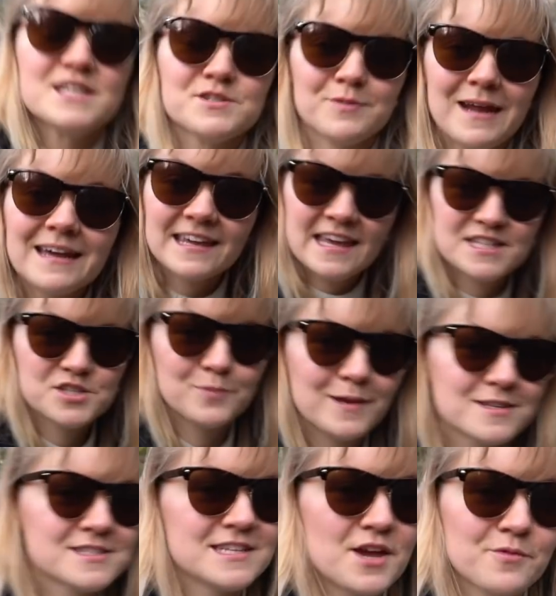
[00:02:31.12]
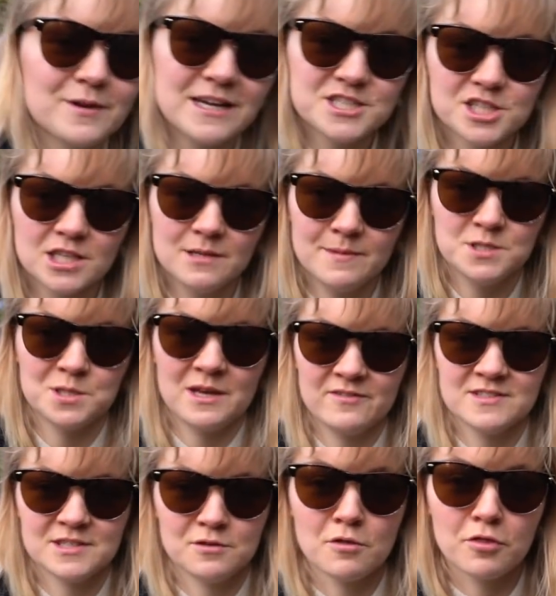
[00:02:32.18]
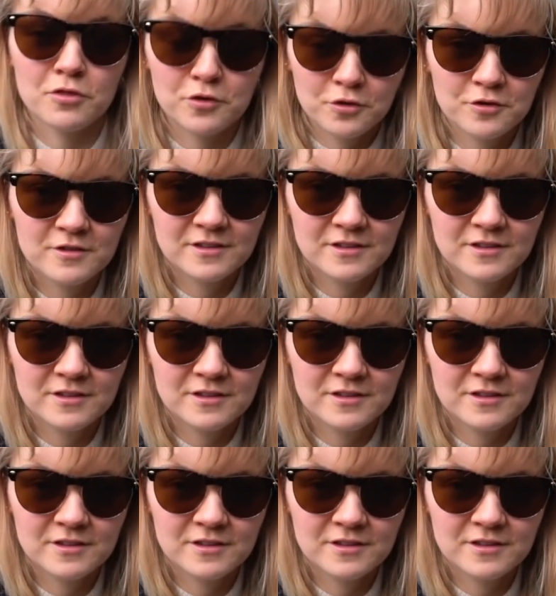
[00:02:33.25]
So we're at Kettlebells now. We're actually going to be driving down through